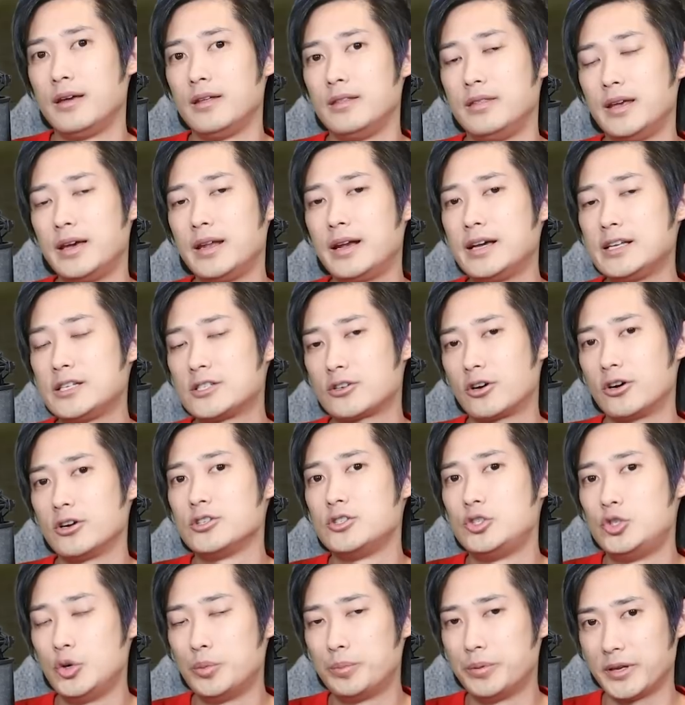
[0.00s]
Then I
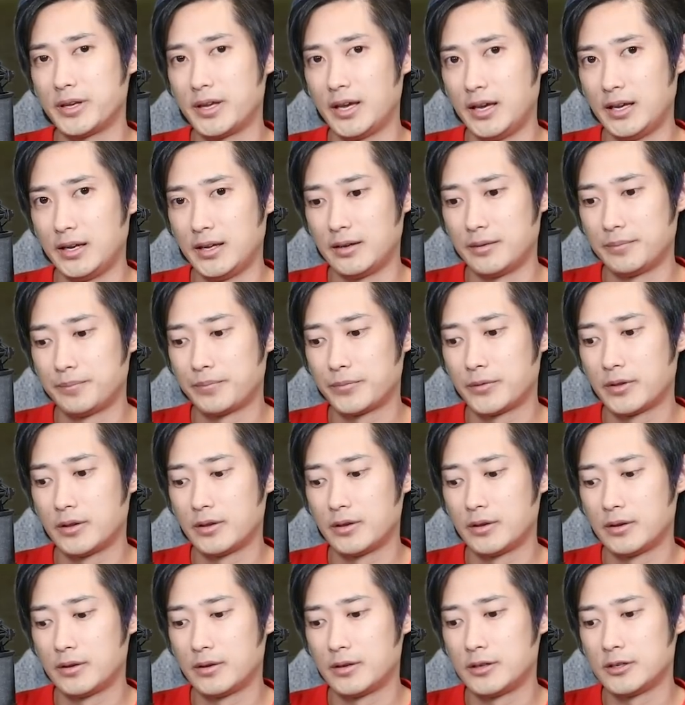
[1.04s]
start duplicating.
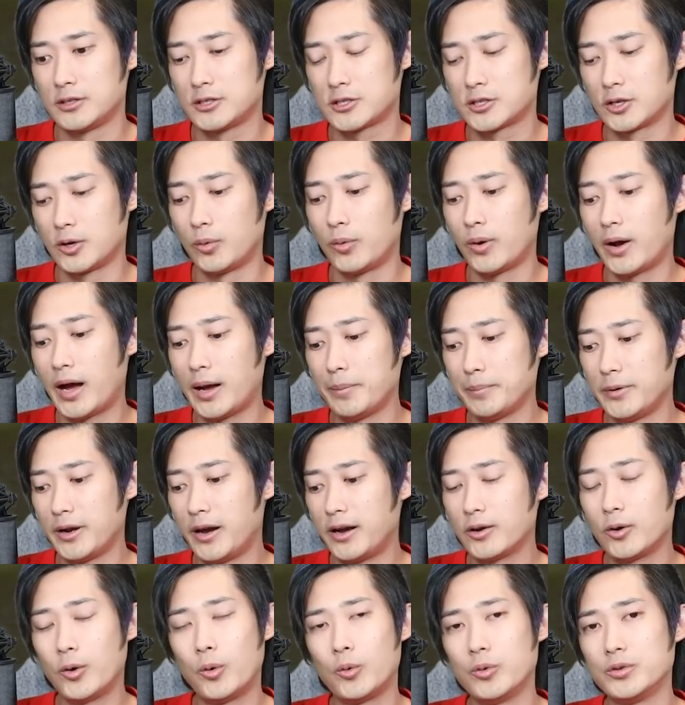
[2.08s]
So I'm
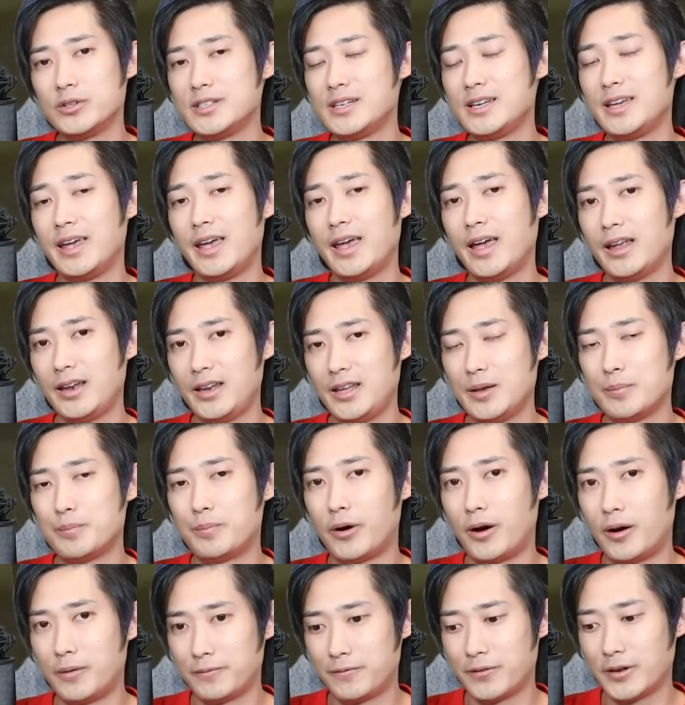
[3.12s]
not holding any
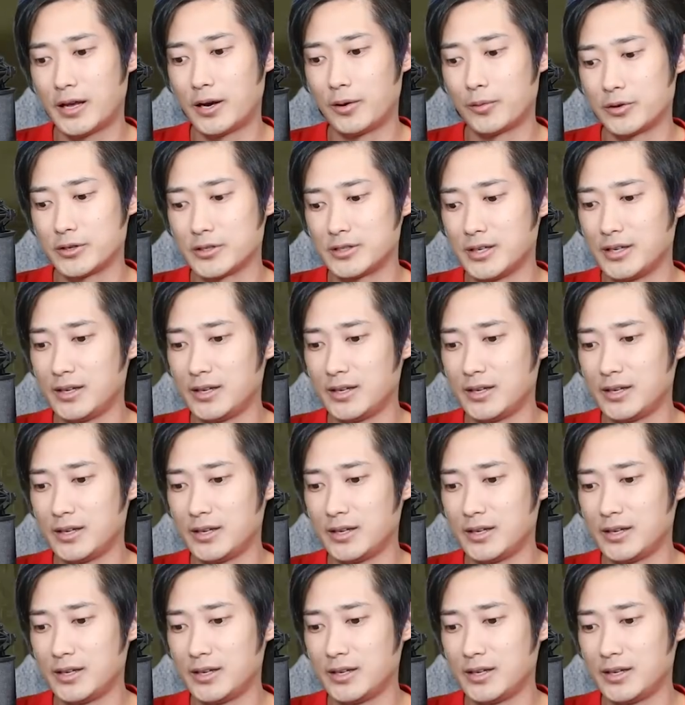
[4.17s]
bomb flowers.